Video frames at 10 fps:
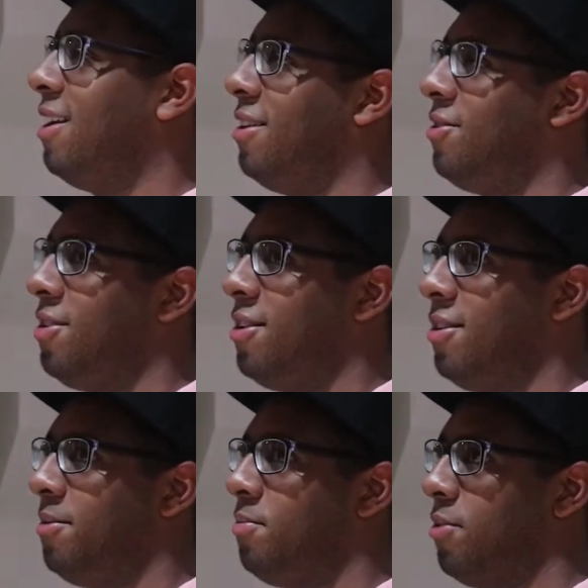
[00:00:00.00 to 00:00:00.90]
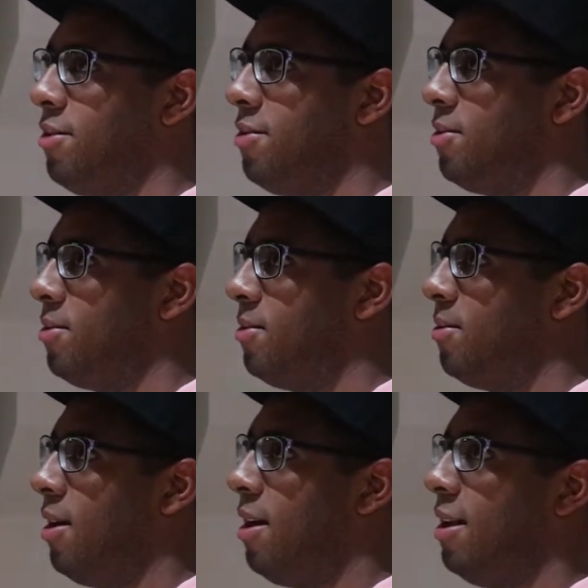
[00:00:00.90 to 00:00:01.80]
This year I did
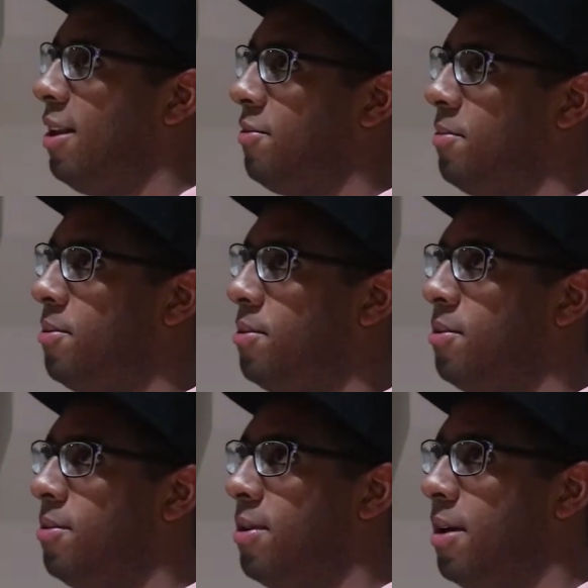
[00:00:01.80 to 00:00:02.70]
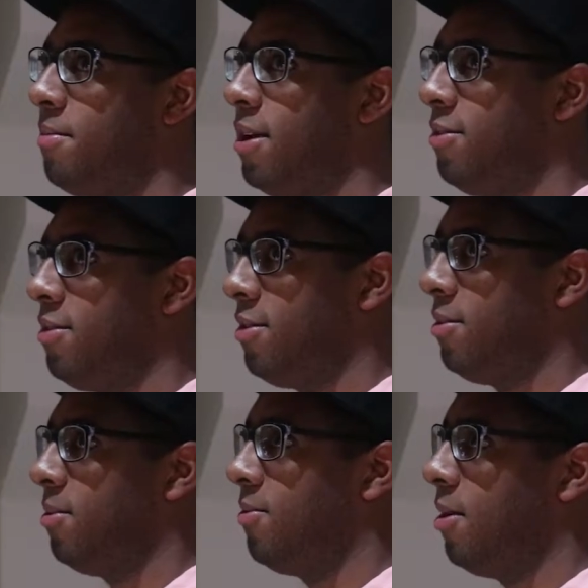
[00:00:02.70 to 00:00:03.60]
Bristol, Liverpool, and
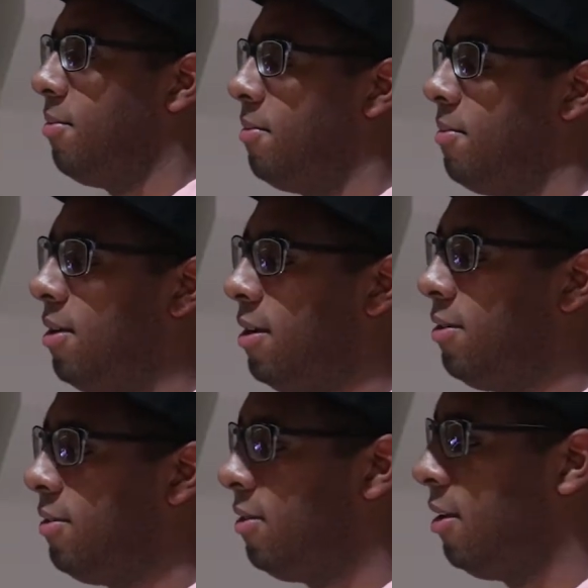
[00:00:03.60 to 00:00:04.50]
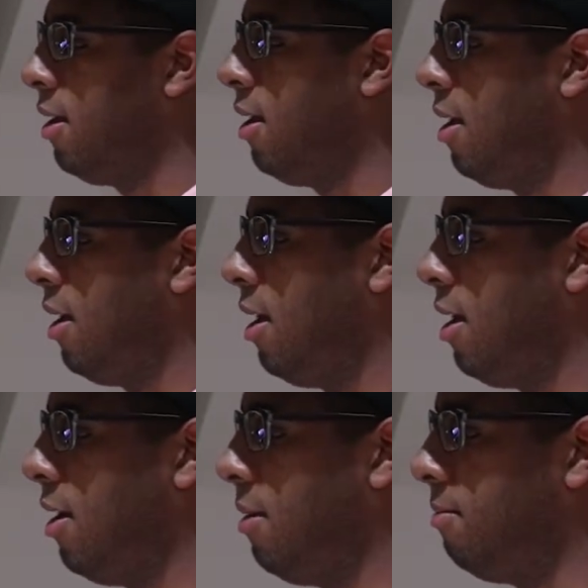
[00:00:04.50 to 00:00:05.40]
Manchester with Hybrid Minds.
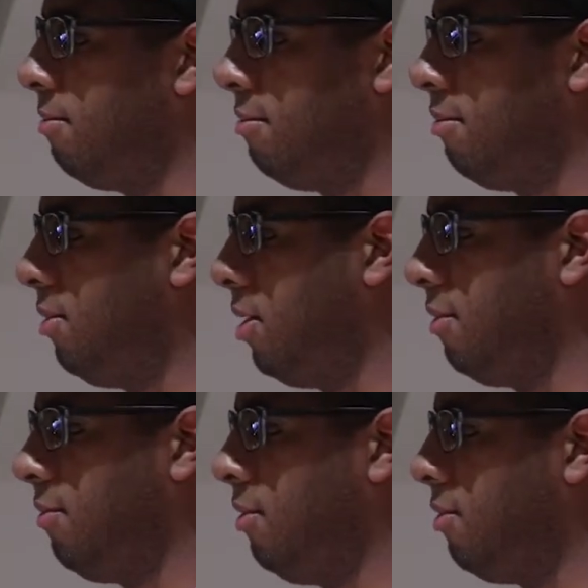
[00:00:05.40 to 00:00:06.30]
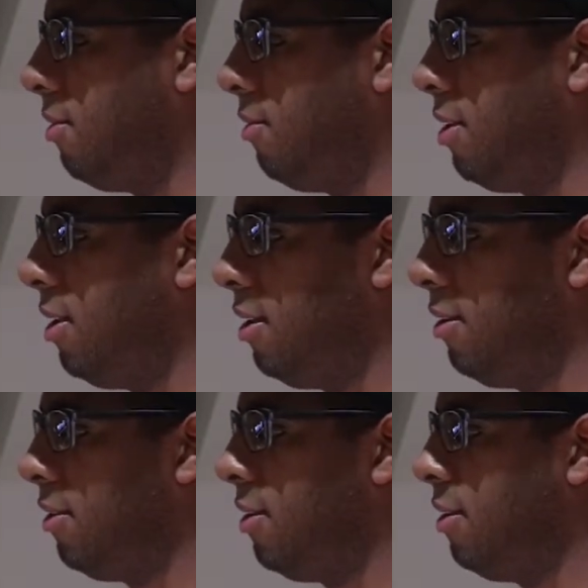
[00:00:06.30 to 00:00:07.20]
Done a few shows in
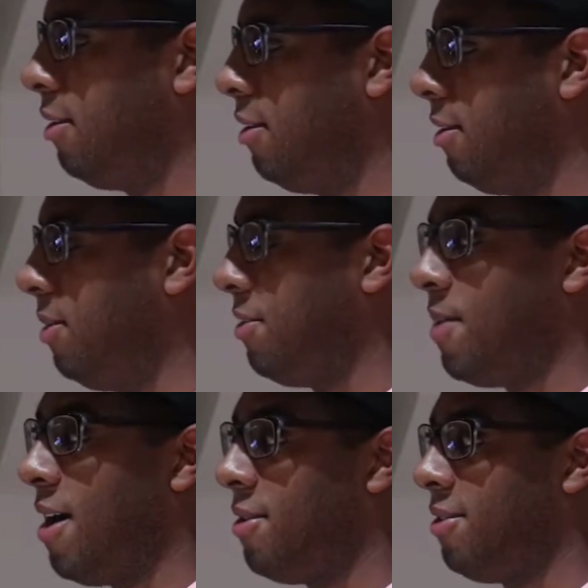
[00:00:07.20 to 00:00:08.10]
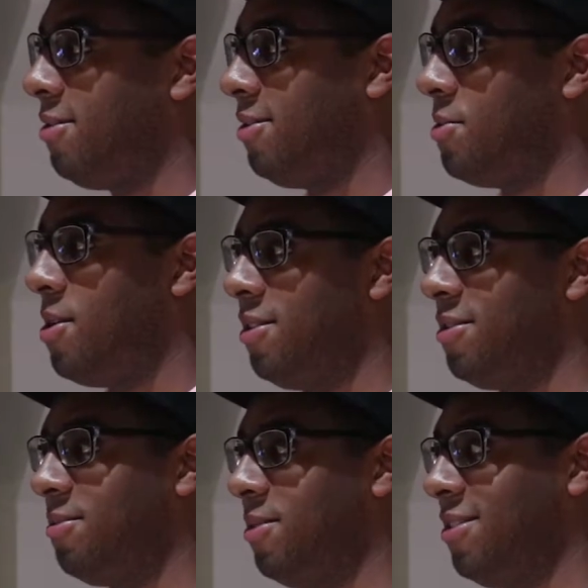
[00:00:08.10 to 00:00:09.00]
London. Been to Paris
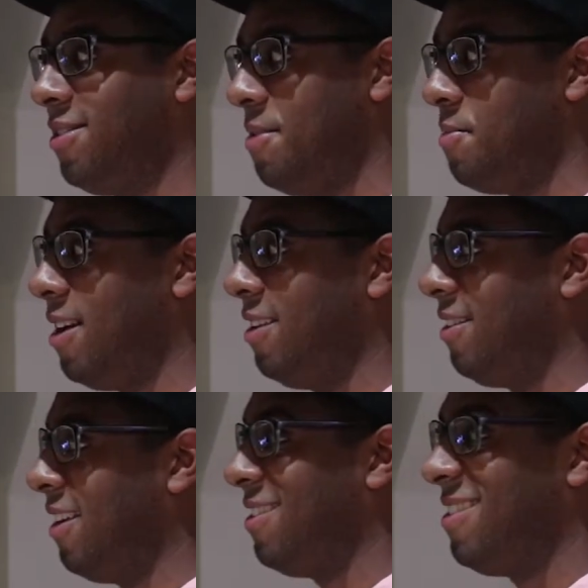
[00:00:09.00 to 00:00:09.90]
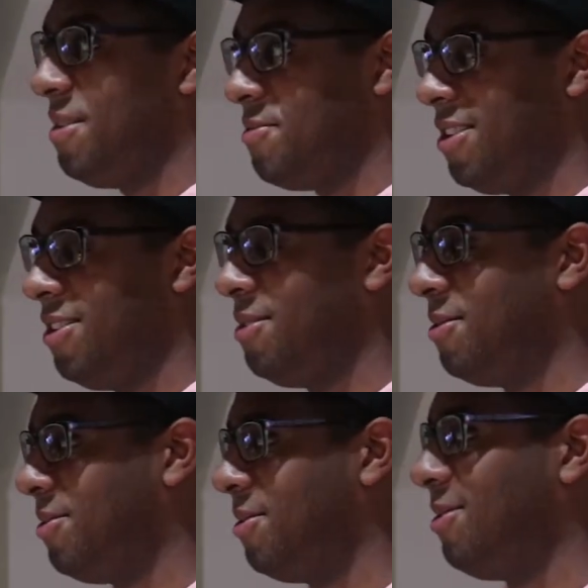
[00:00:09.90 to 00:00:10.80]
twice with the same band at the same venue,
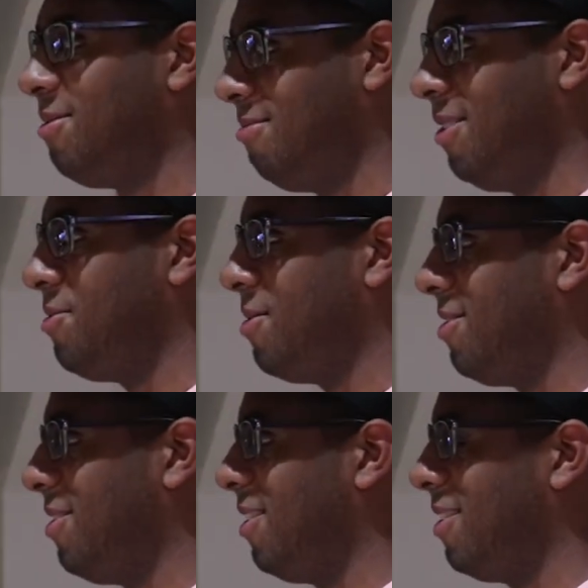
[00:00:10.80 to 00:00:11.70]
which was interesting.